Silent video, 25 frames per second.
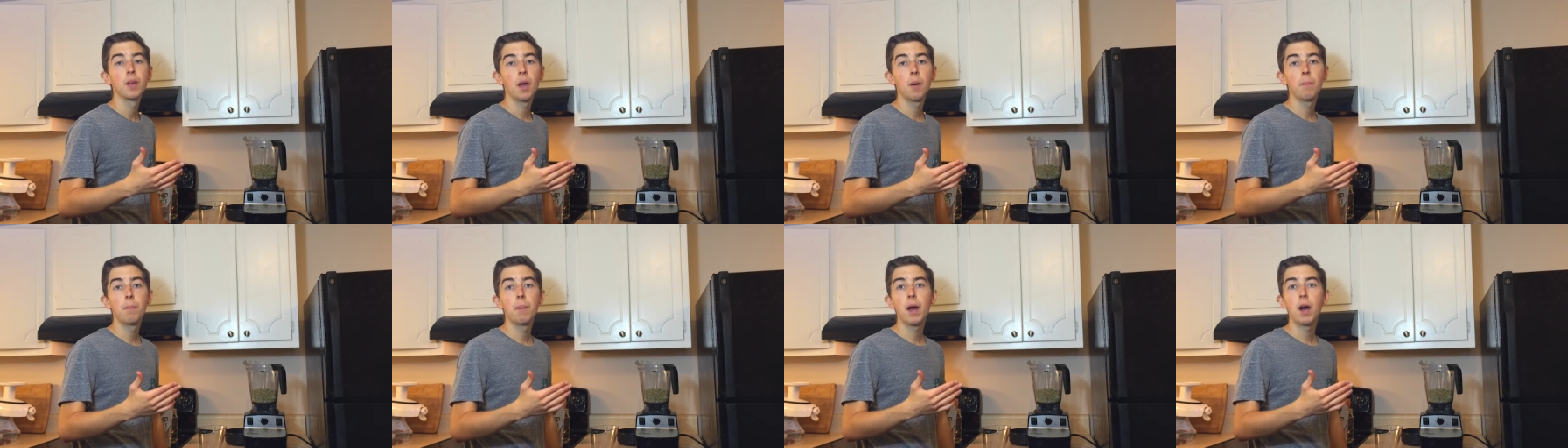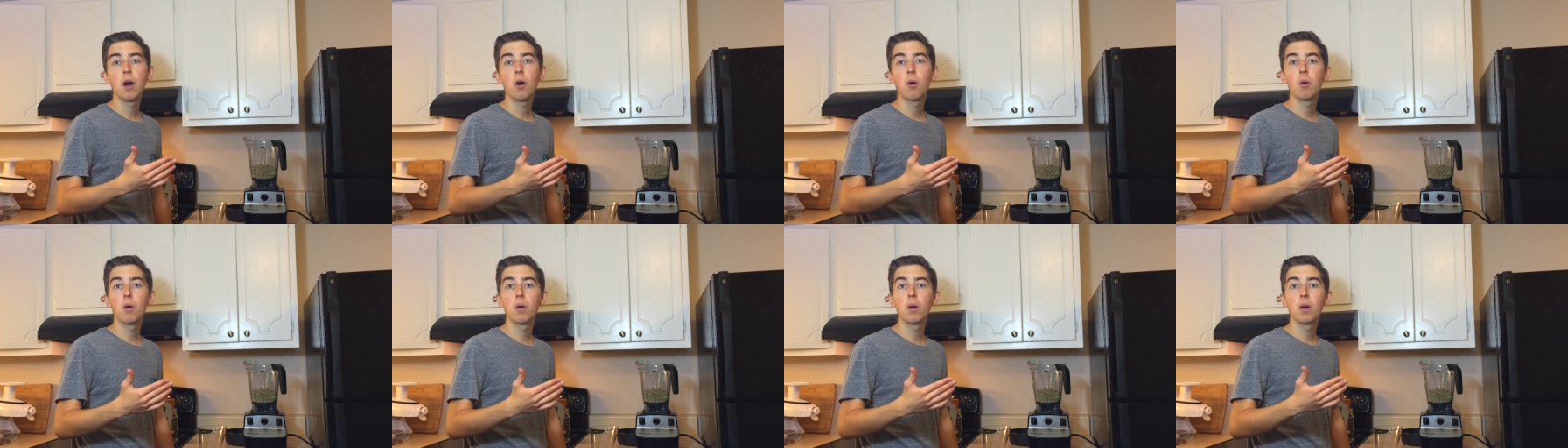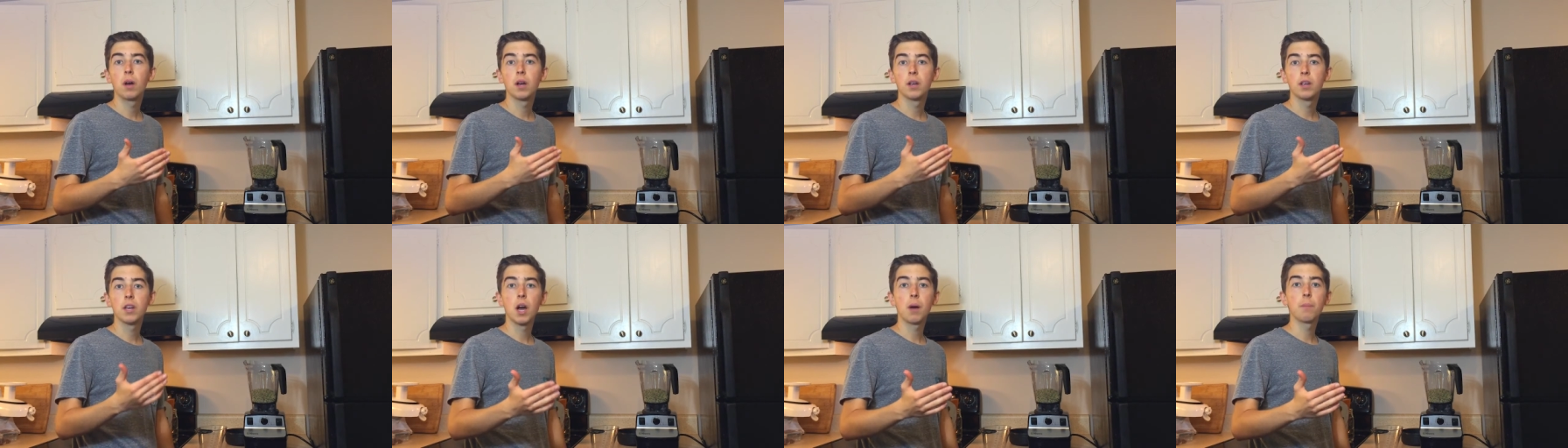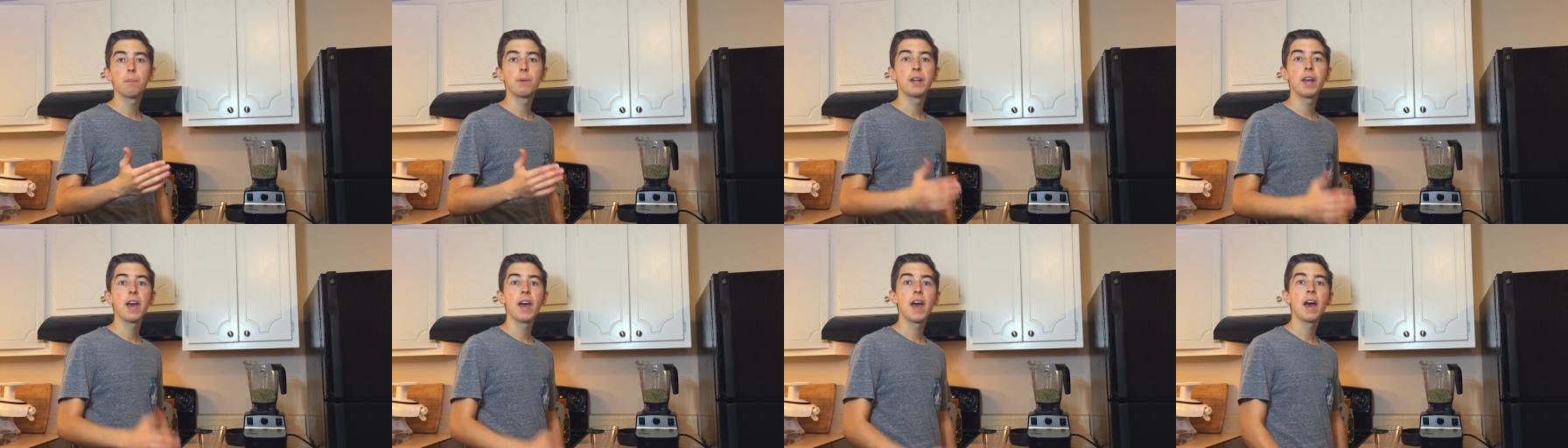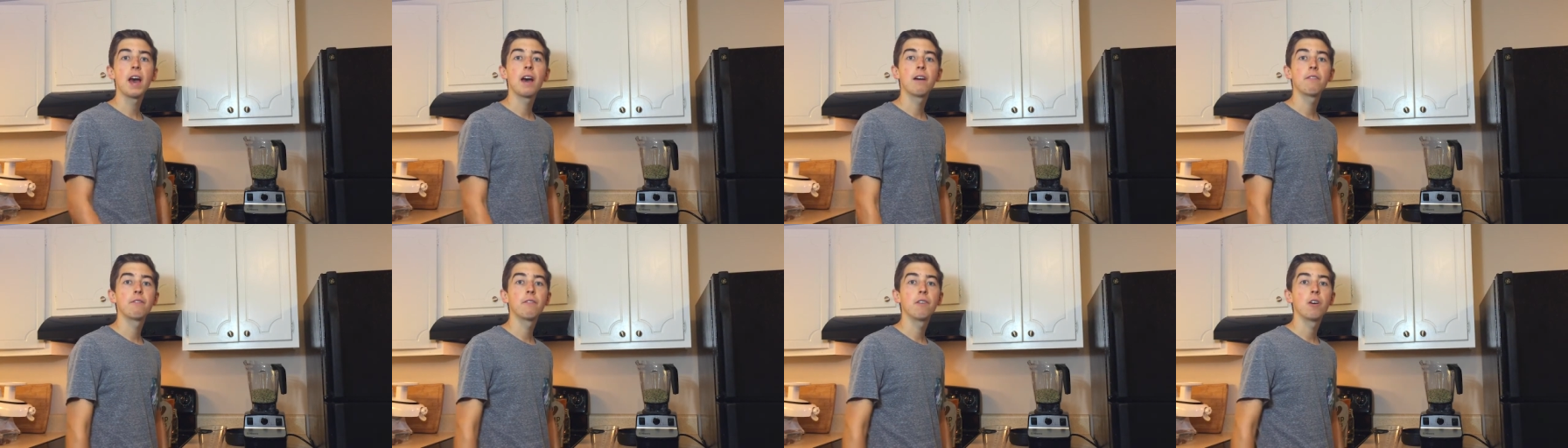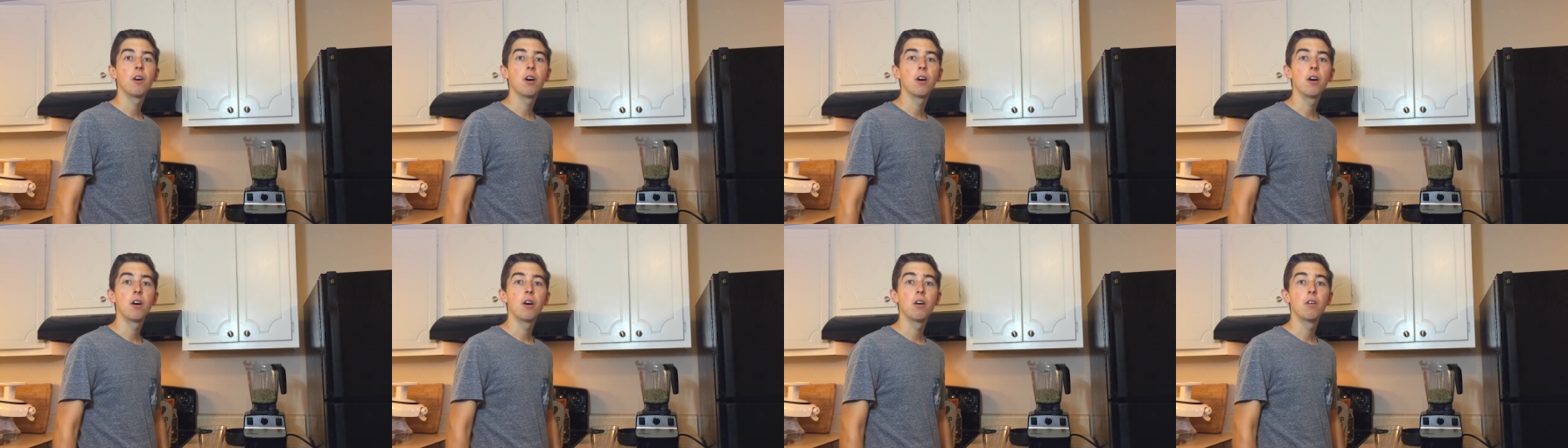about 1.5 cups
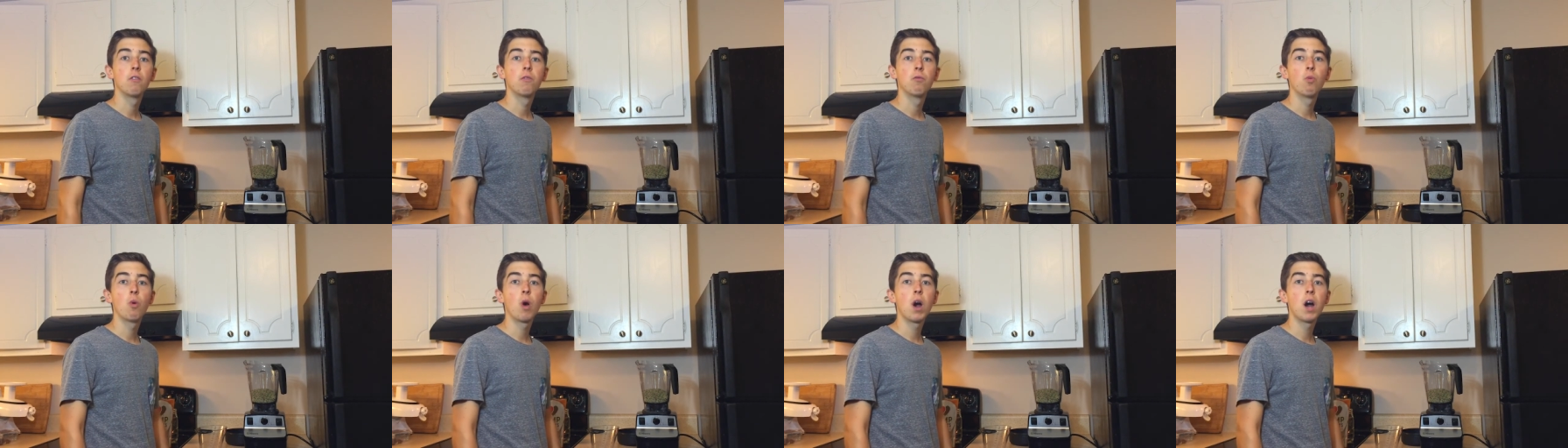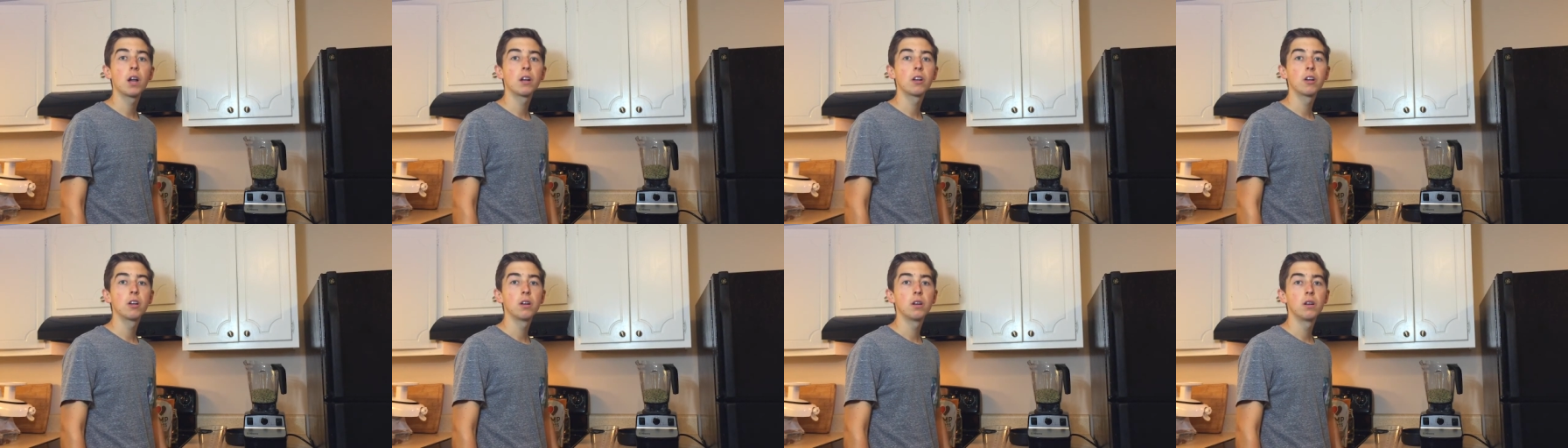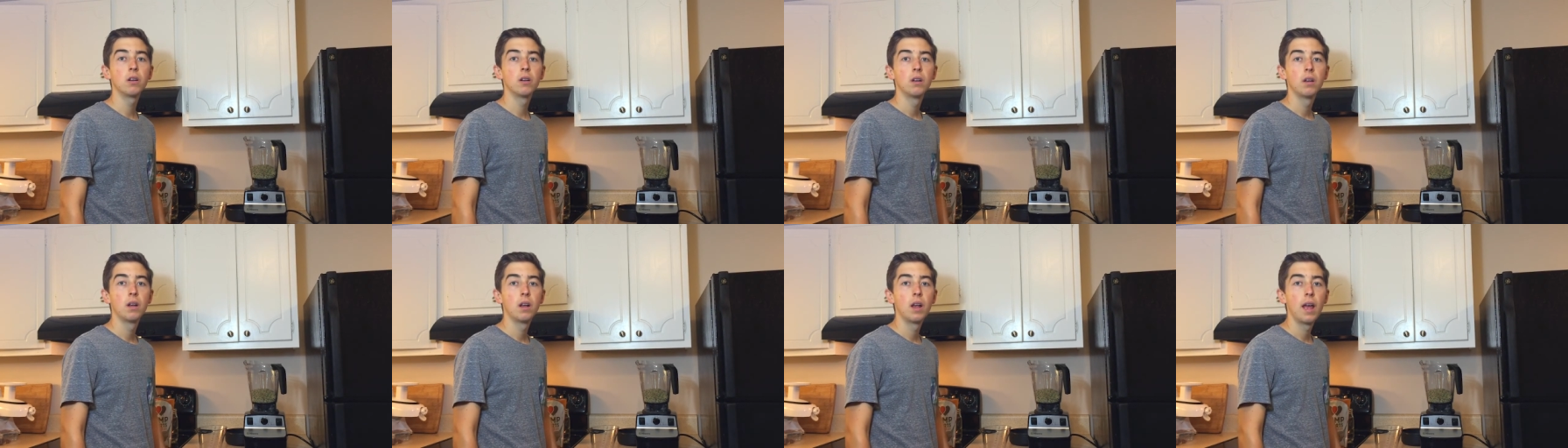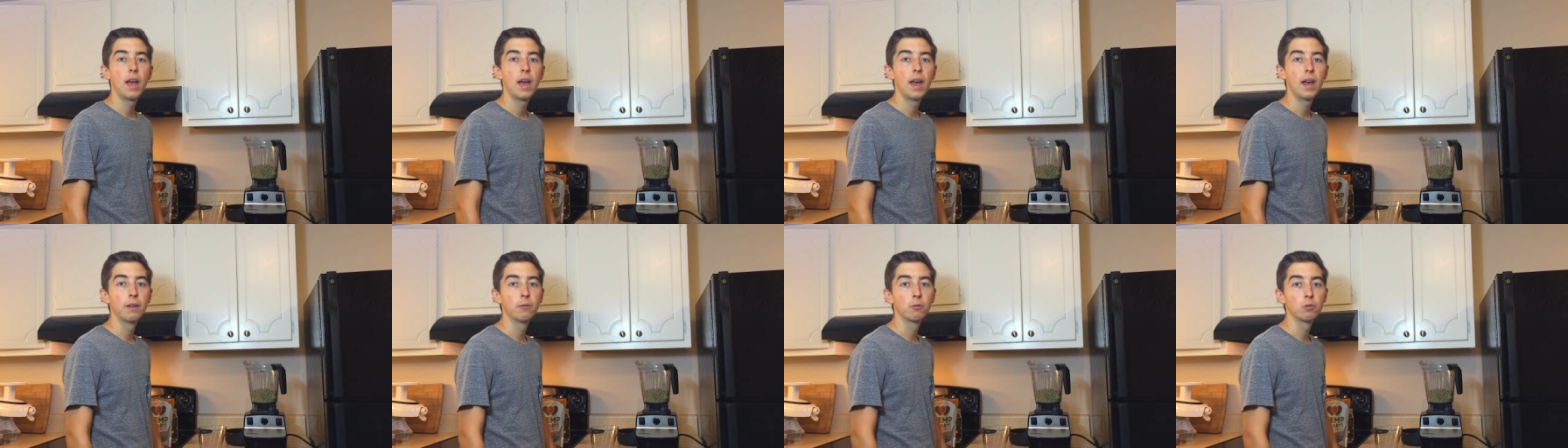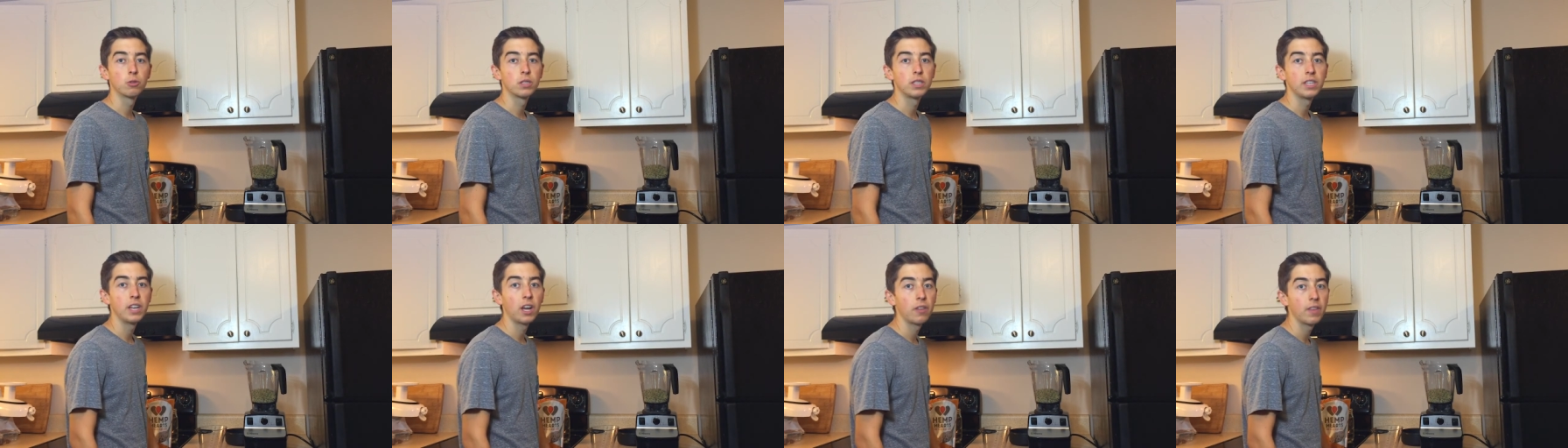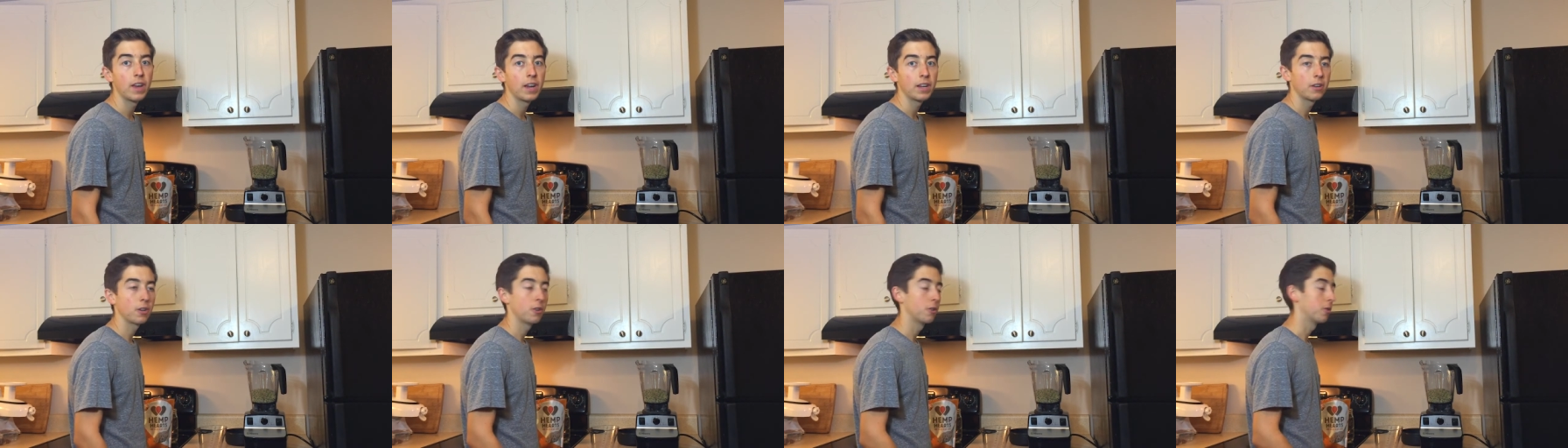of water, and we'll see
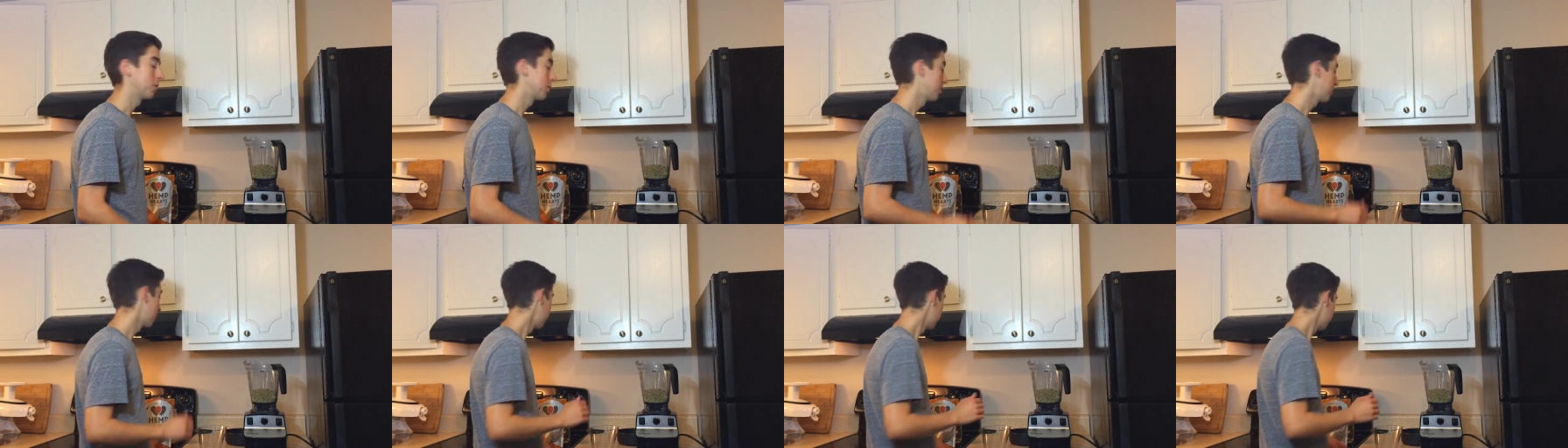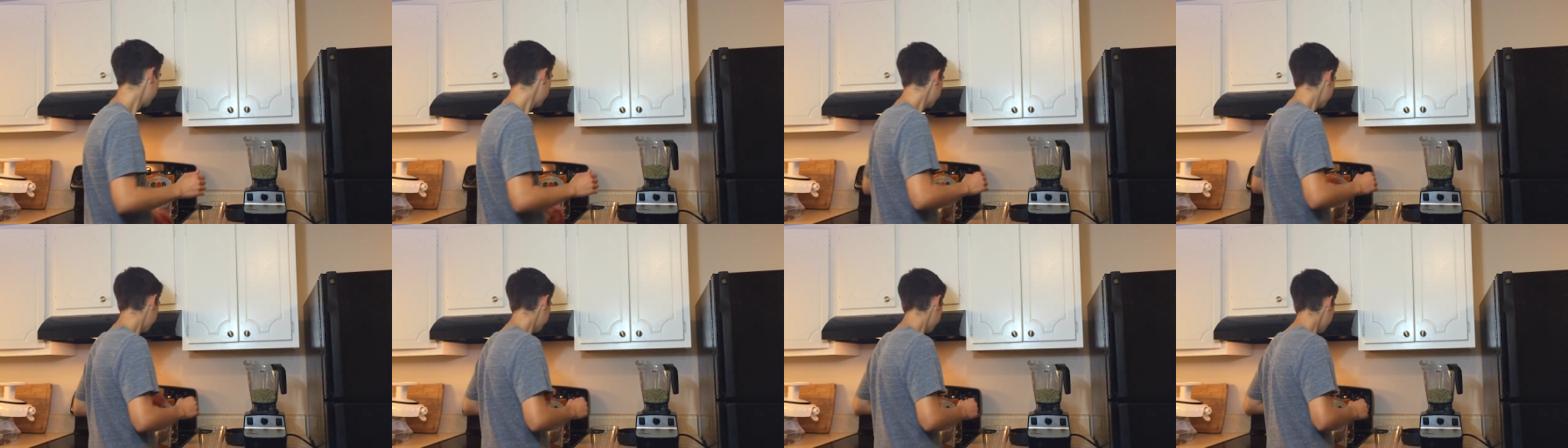how that goes.